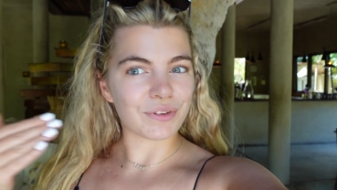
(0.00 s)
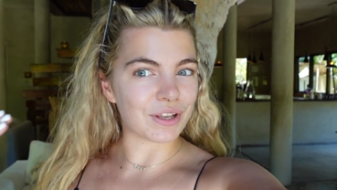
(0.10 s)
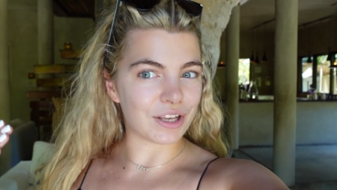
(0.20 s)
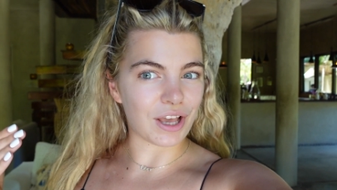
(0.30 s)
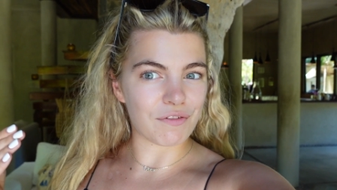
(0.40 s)

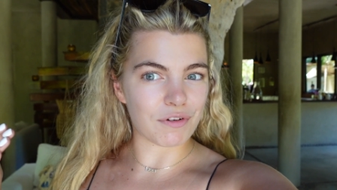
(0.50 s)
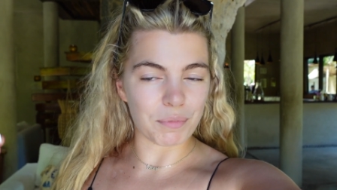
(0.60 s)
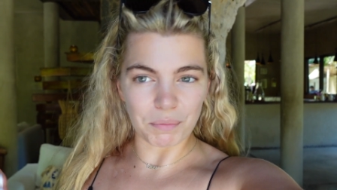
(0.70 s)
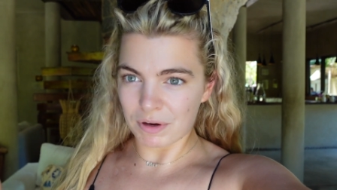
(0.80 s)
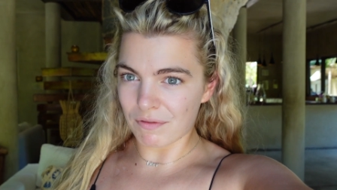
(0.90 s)
going to go for a
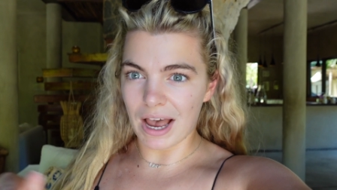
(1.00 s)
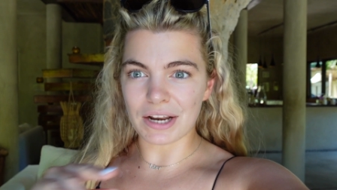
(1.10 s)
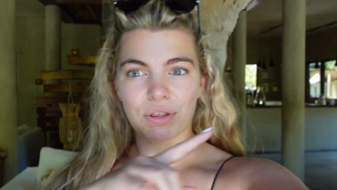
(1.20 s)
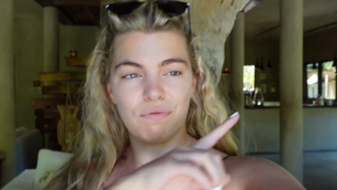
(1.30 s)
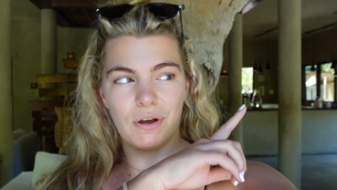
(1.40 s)
bumpy
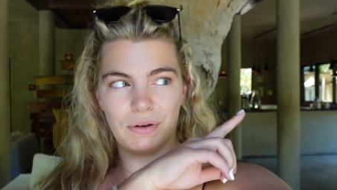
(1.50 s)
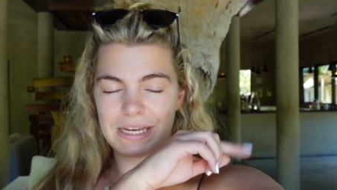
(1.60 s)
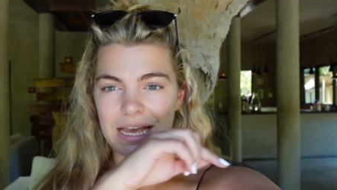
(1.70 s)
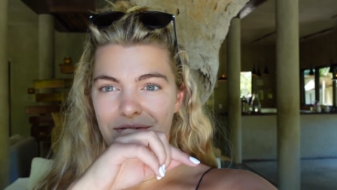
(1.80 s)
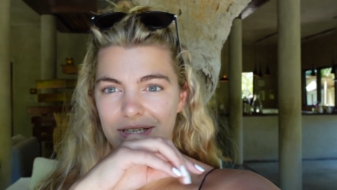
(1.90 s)
ride. The road
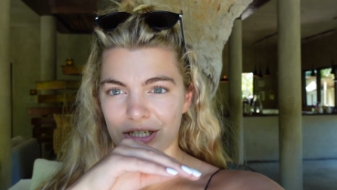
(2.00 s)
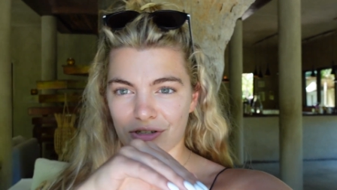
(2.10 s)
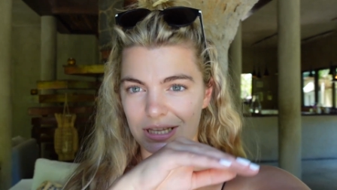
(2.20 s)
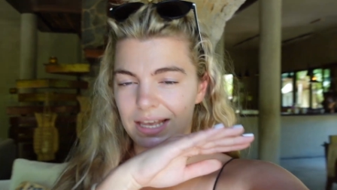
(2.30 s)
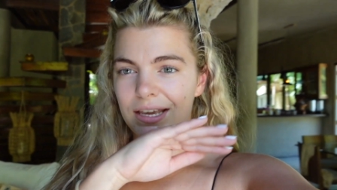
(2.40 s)
here is
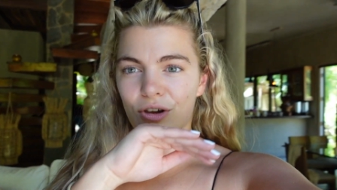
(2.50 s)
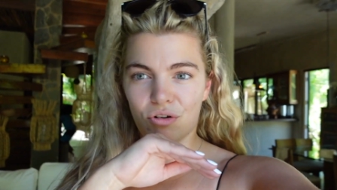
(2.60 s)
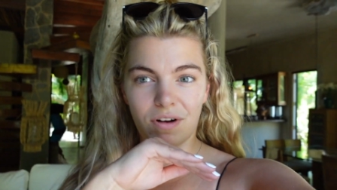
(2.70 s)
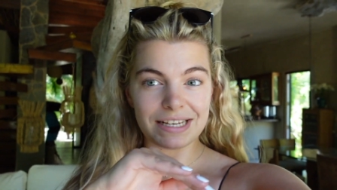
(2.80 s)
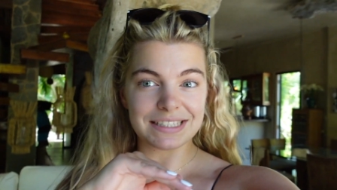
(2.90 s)
literally like
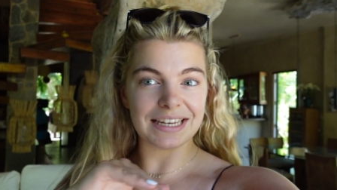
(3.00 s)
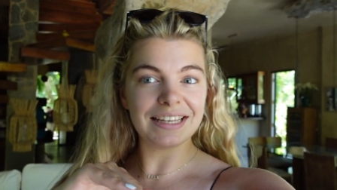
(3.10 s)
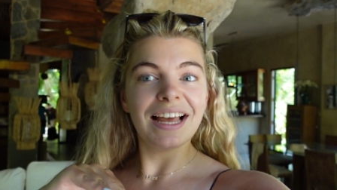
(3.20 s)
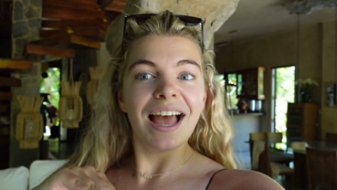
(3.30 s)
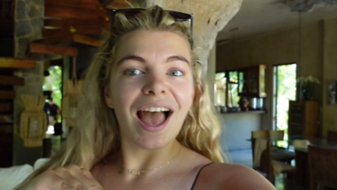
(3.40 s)
crazy.
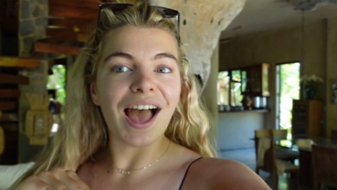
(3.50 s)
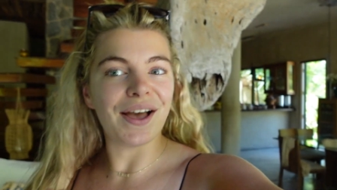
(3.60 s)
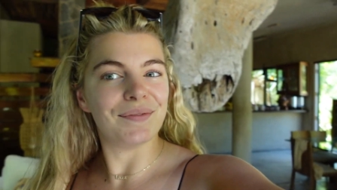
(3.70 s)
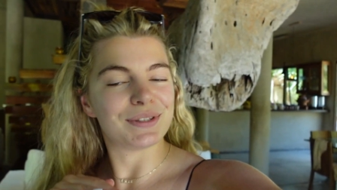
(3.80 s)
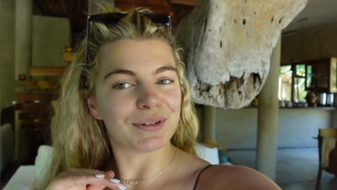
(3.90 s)

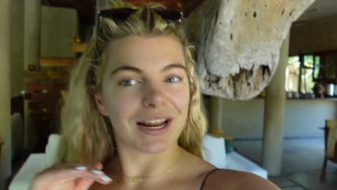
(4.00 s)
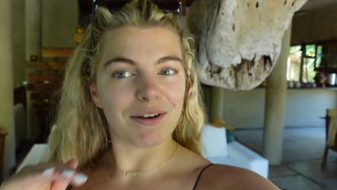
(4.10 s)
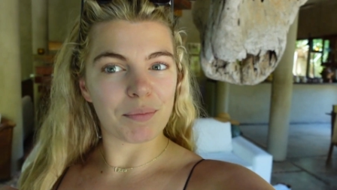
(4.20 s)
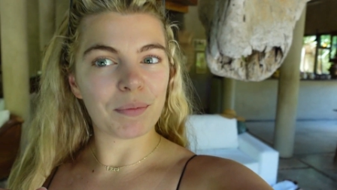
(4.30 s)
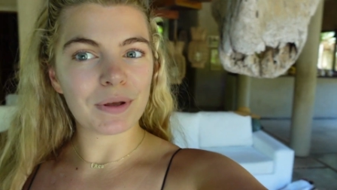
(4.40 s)
Um, so we're going
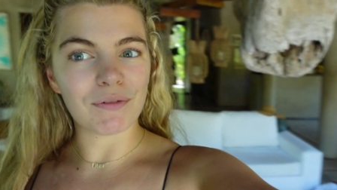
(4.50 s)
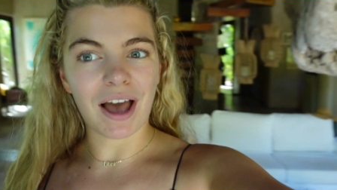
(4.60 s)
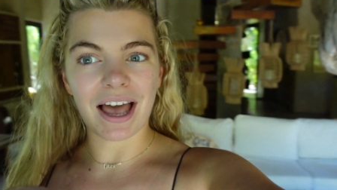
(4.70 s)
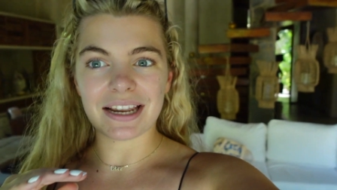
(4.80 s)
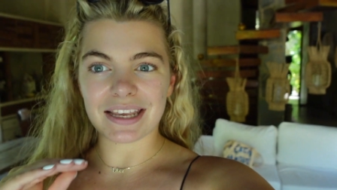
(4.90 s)
to have a bumpy
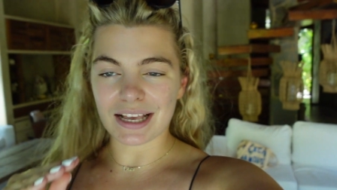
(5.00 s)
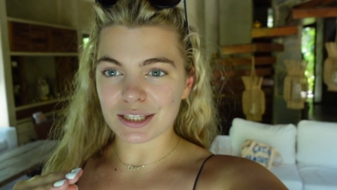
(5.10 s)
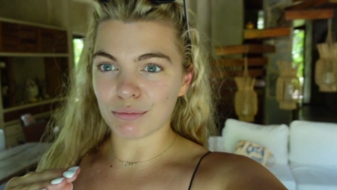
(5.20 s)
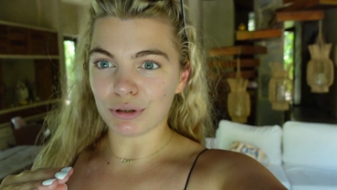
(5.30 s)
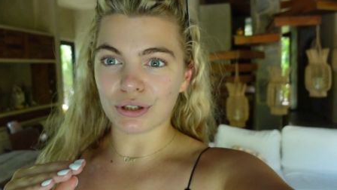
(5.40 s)
ride, get
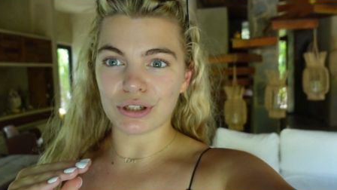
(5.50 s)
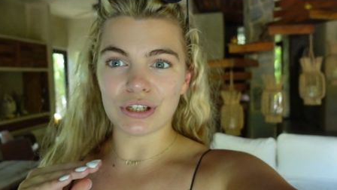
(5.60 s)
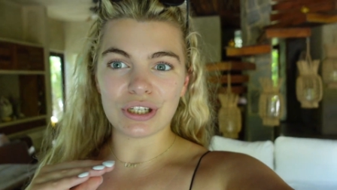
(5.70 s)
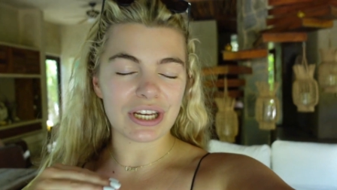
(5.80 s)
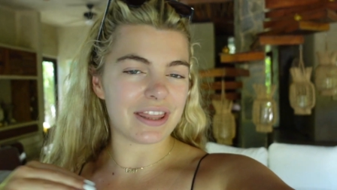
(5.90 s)
some
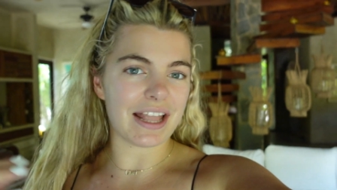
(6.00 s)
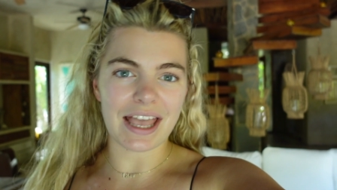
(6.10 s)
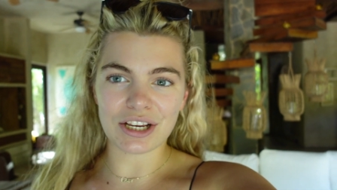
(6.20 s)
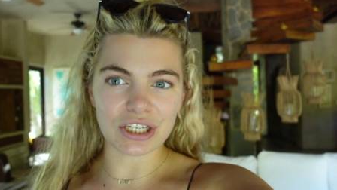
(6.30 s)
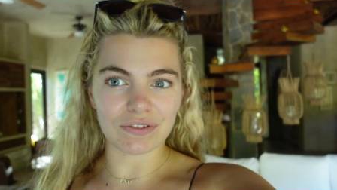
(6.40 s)
lunch, and then
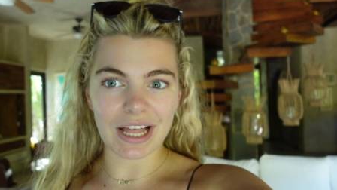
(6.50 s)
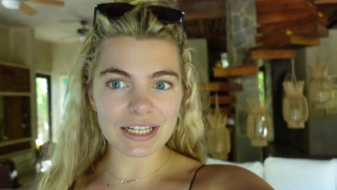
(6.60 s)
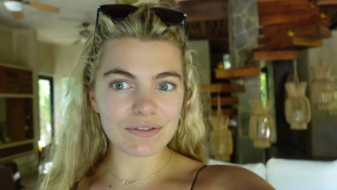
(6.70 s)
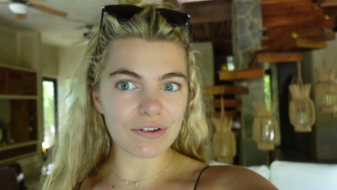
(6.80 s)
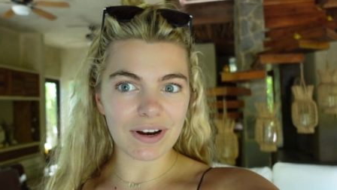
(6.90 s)
yeah, just
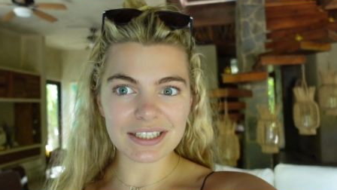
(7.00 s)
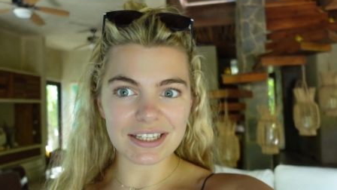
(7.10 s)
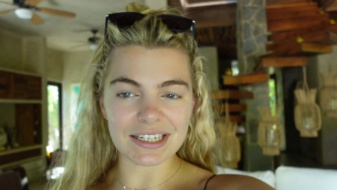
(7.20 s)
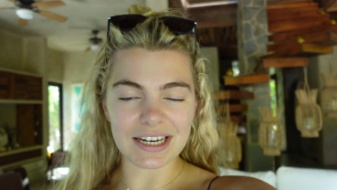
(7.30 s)
relax for the rest of the